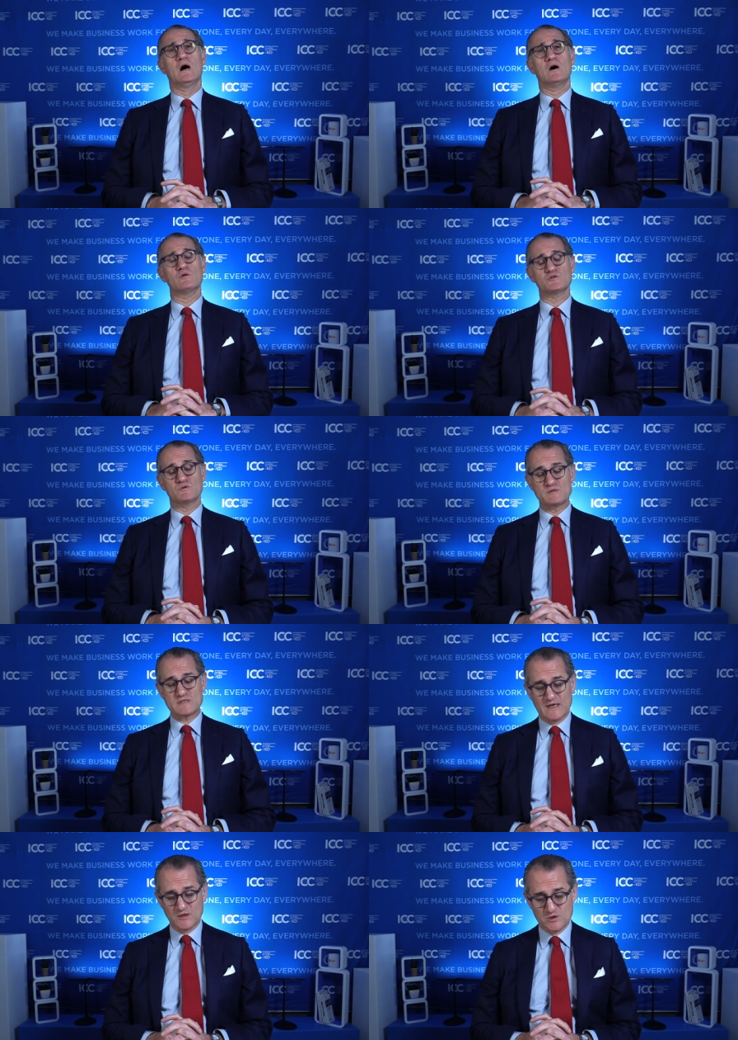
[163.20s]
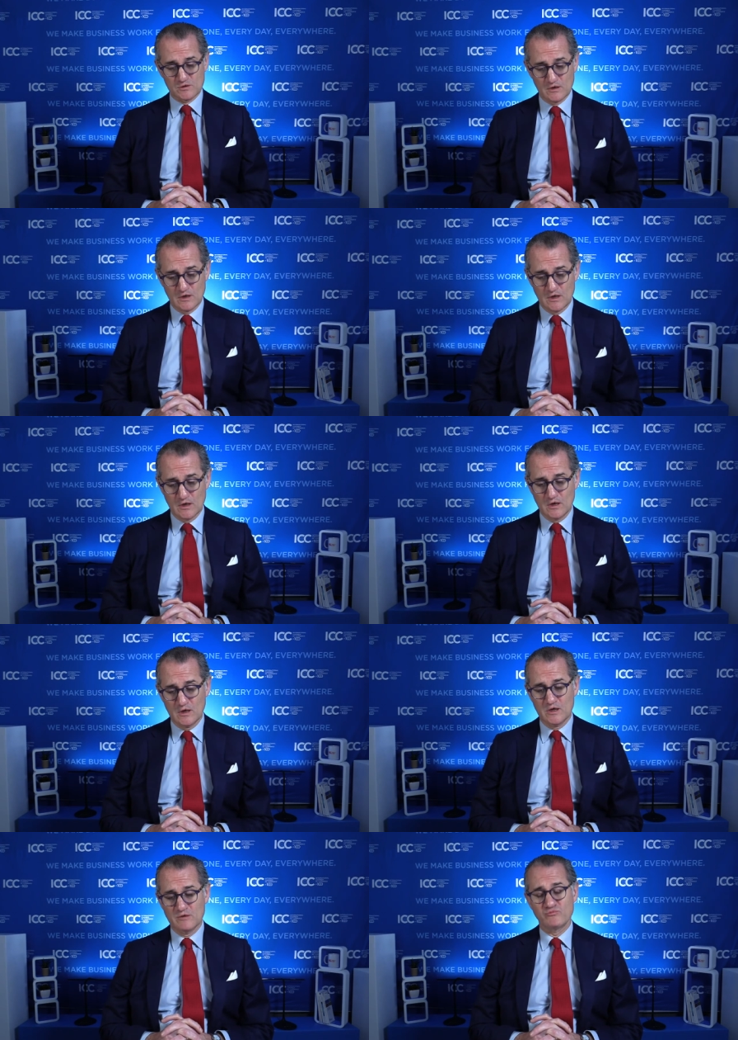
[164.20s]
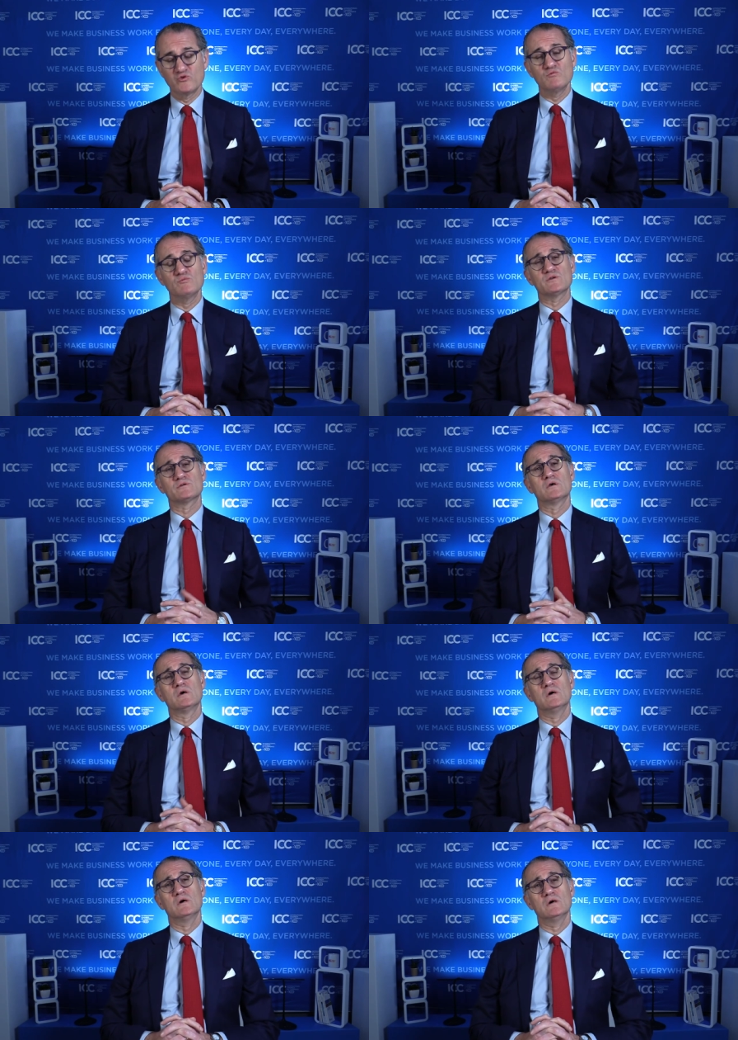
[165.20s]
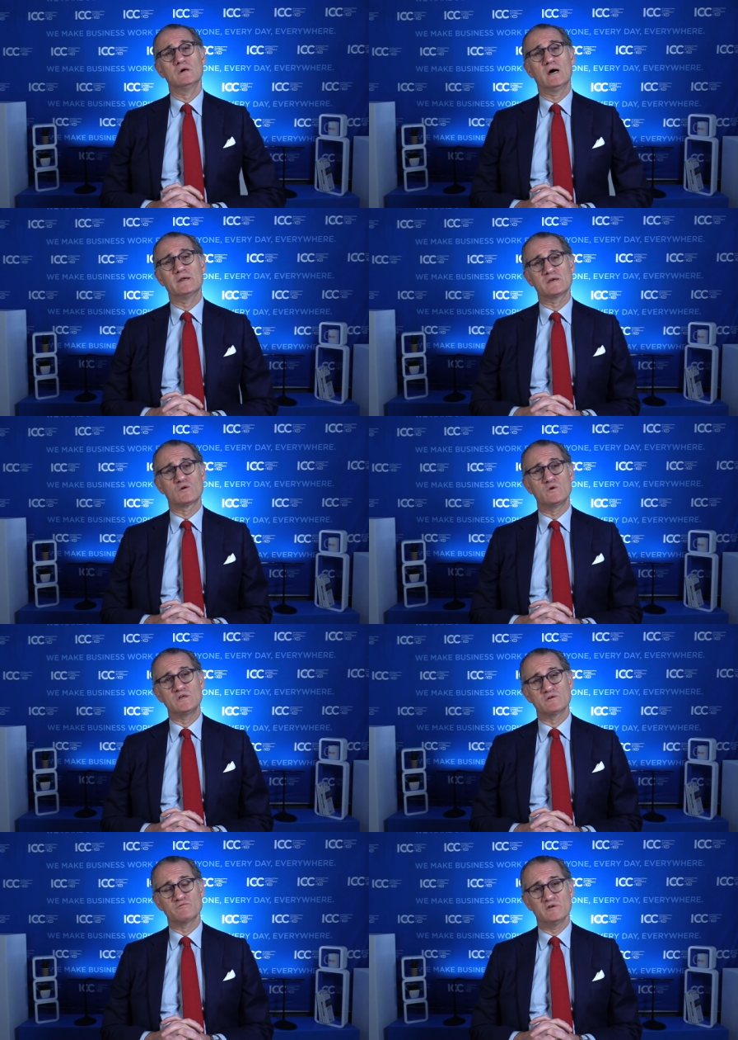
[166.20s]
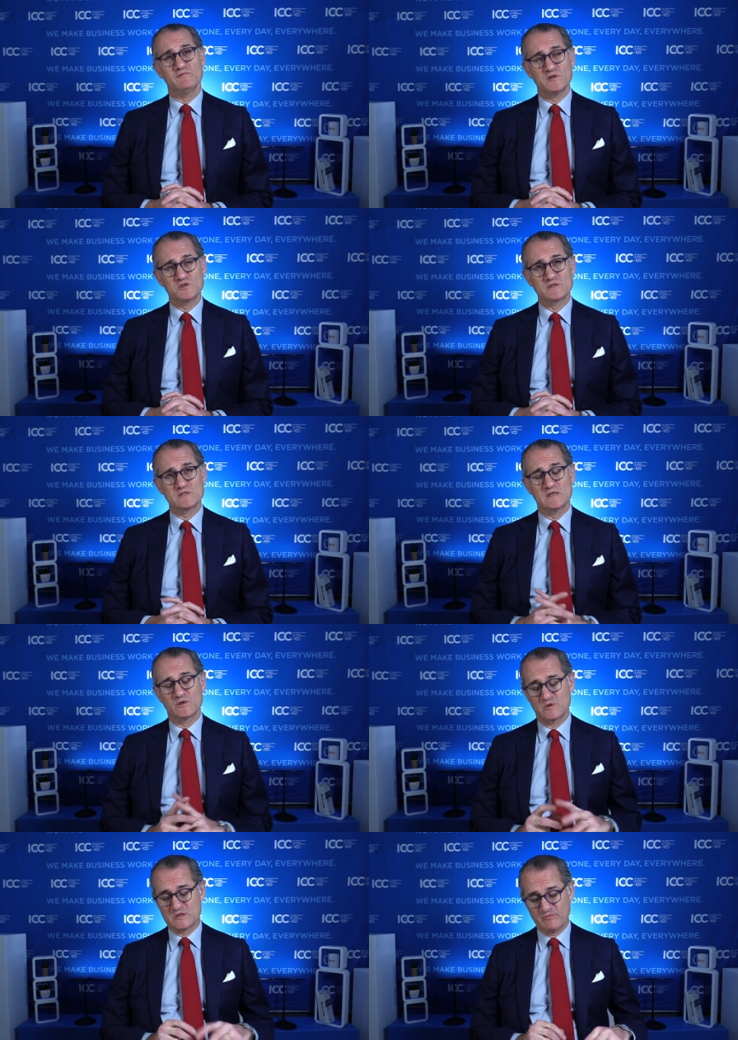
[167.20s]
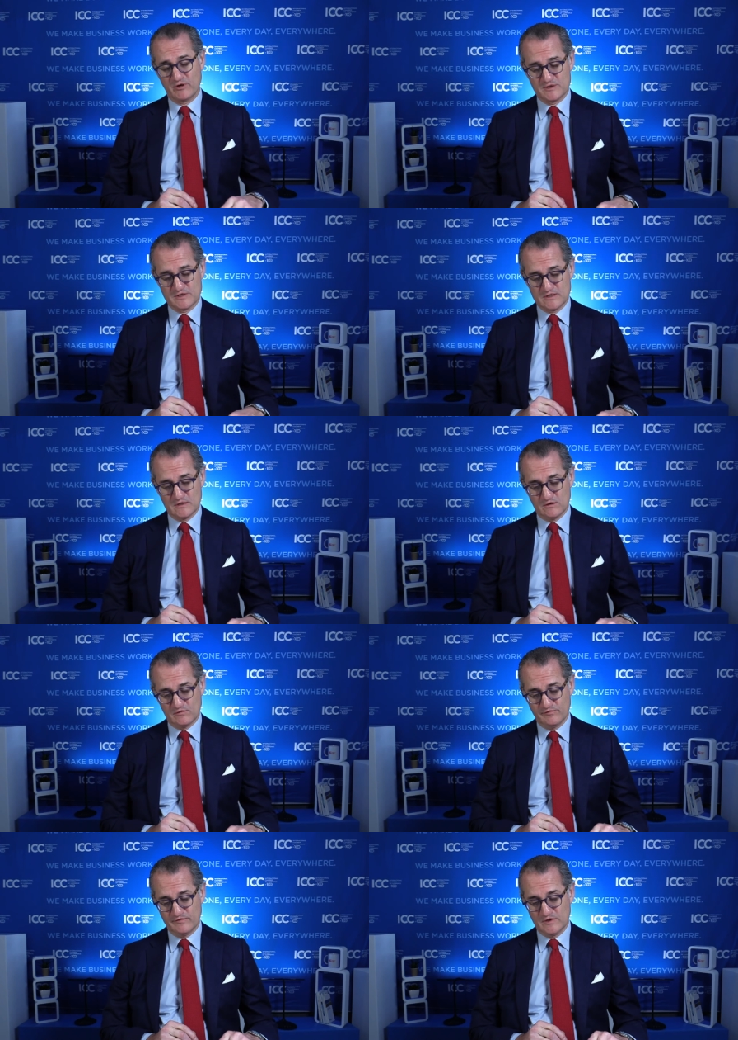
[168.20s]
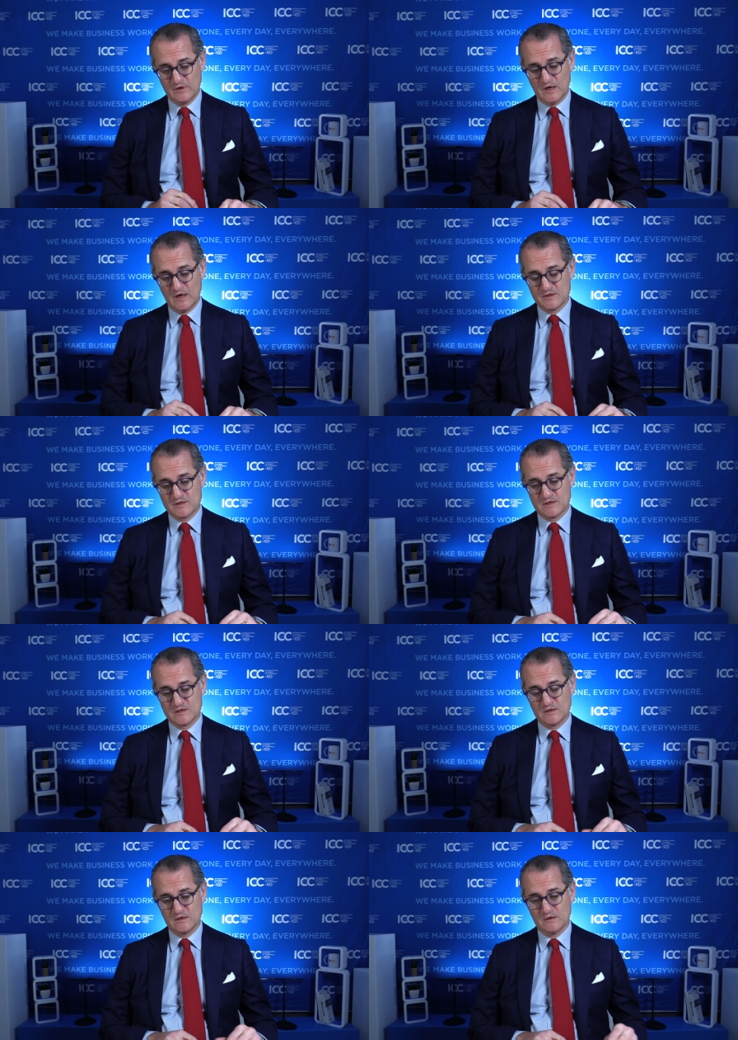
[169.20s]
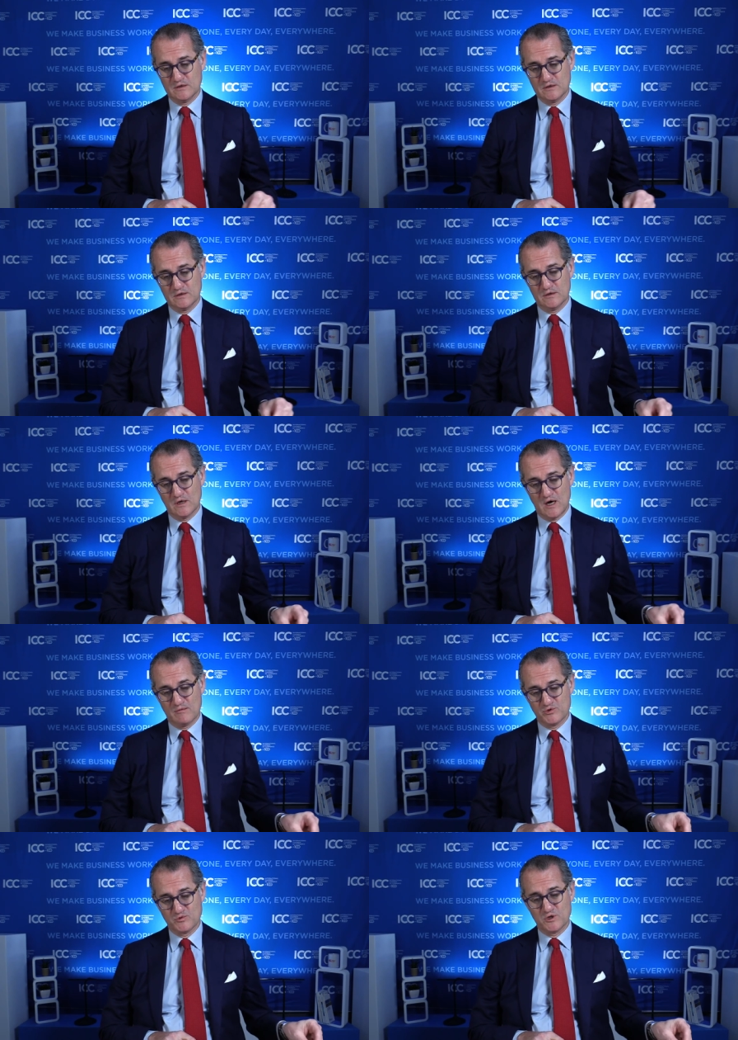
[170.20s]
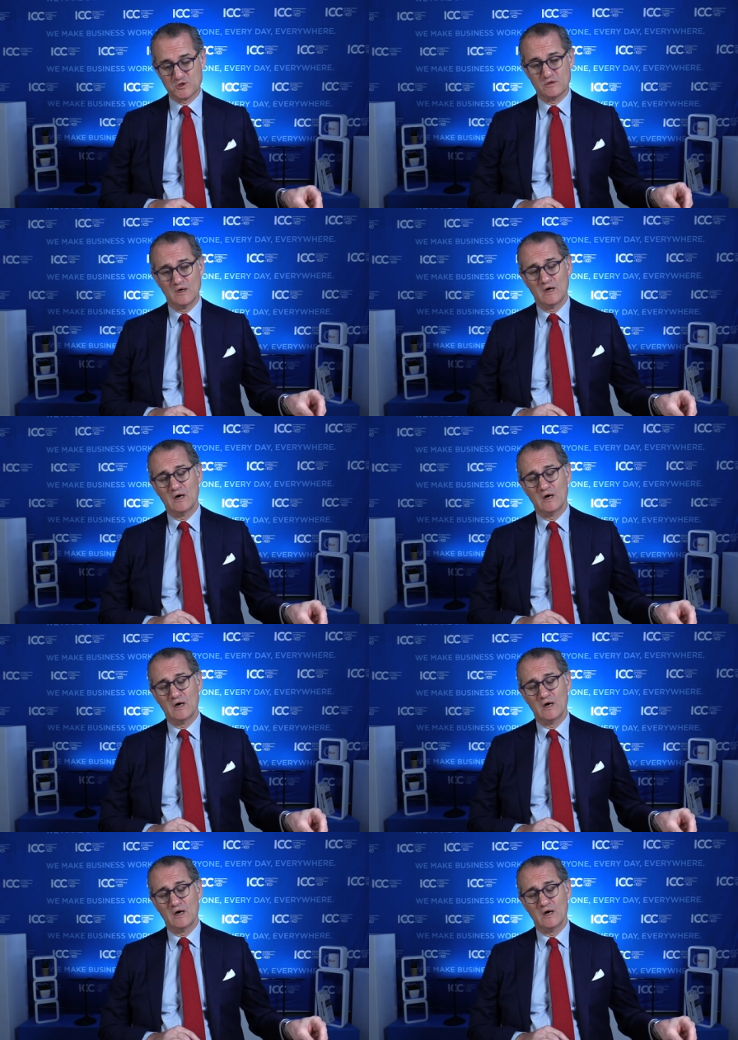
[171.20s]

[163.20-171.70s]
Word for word: are a substantial uh, improvement uh, and increase of the efficiency and transparency of uh, ICC uh, arbitration.